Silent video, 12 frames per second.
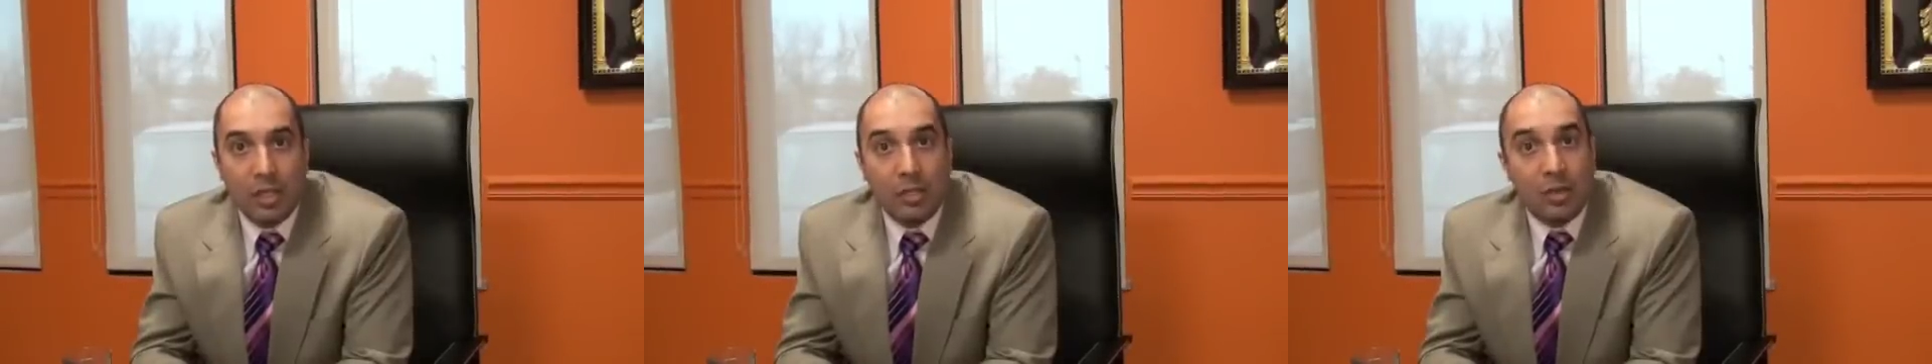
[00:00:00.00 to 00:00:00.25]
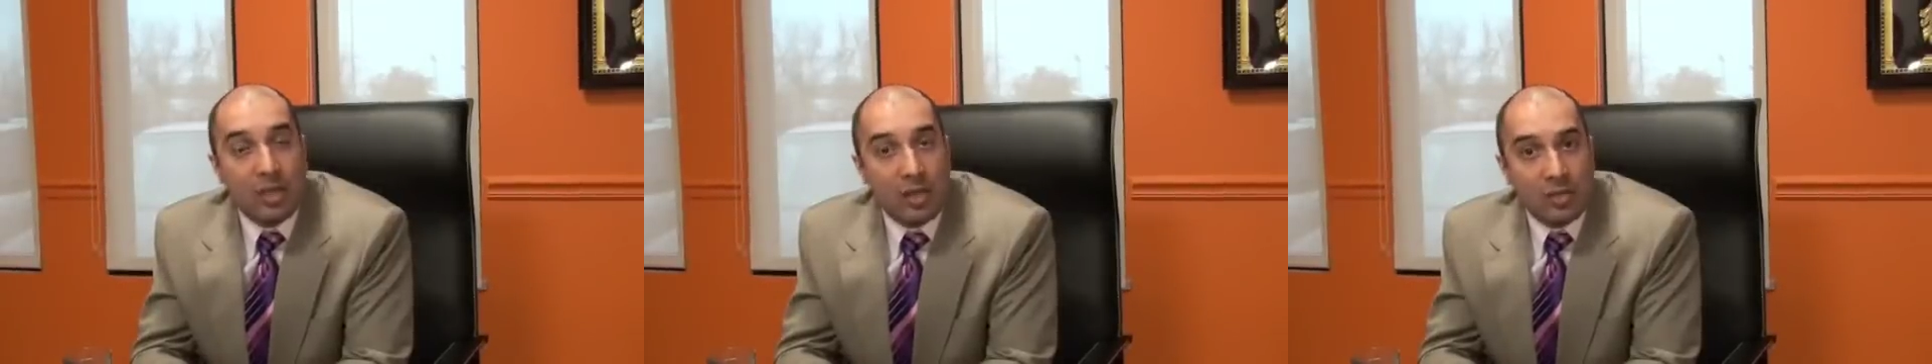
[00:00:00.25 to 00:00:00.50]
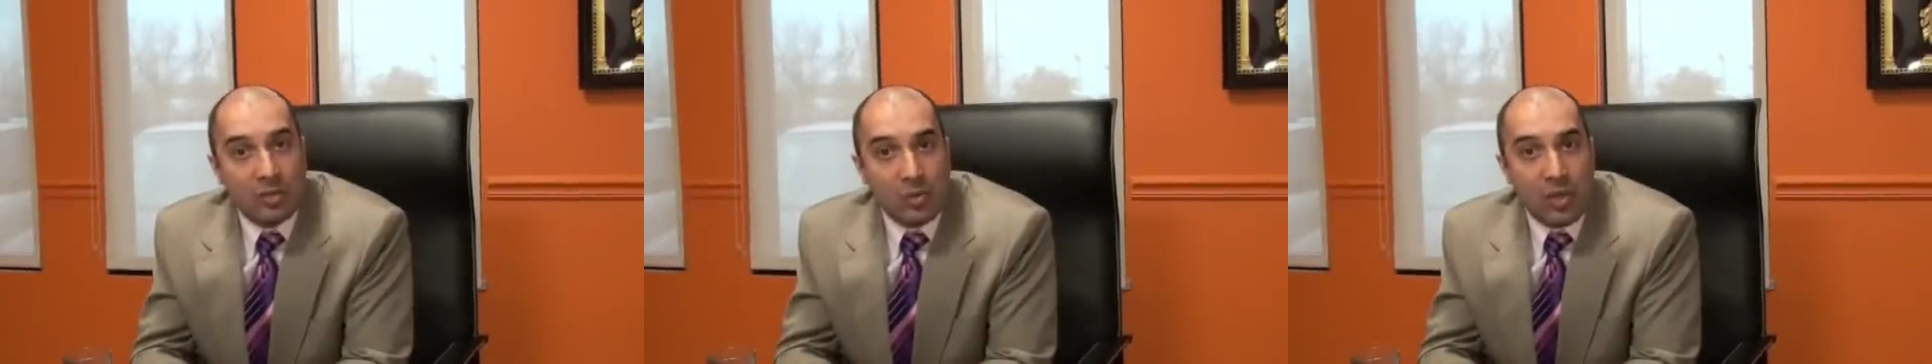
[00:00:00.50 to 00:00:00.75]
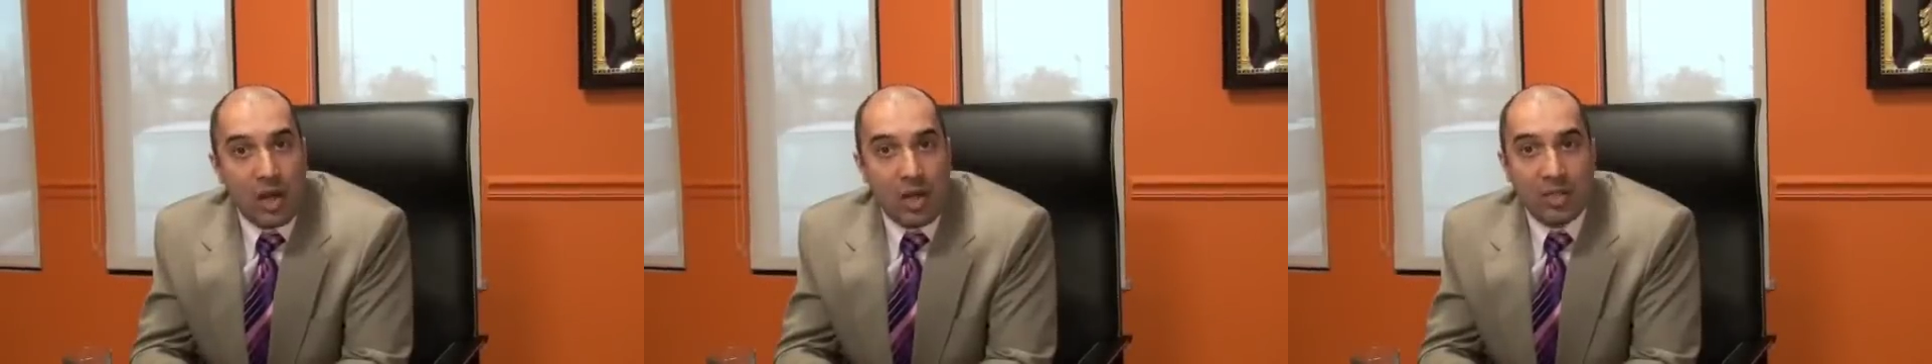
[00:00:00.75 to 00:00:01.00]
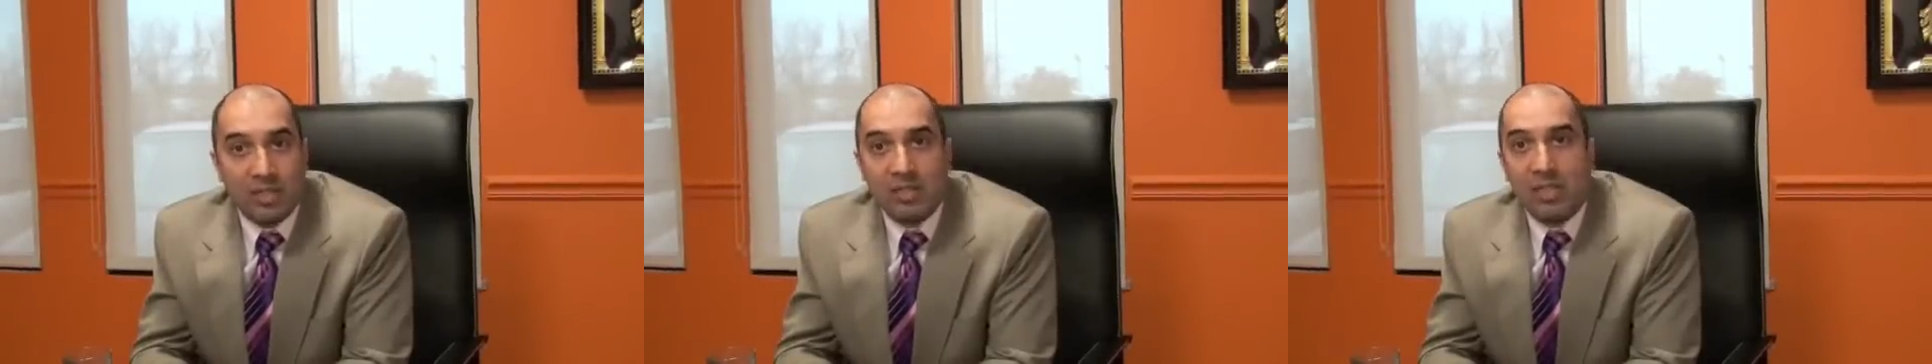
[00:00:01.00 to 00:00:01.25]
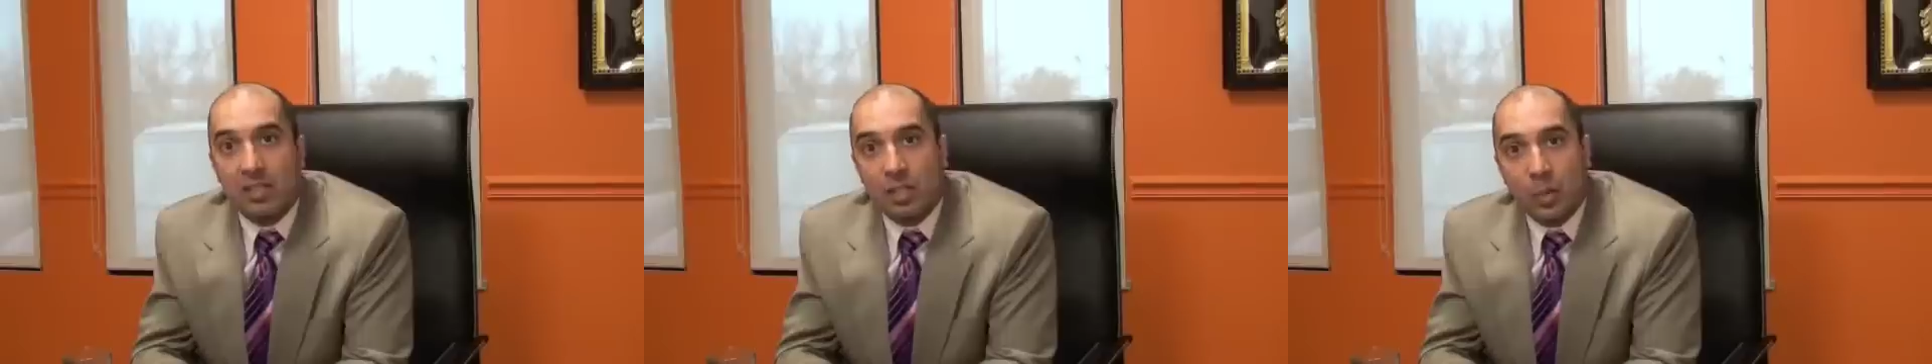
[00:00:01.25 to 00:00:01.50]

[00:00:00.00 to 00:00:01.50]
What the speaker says: You can also call us at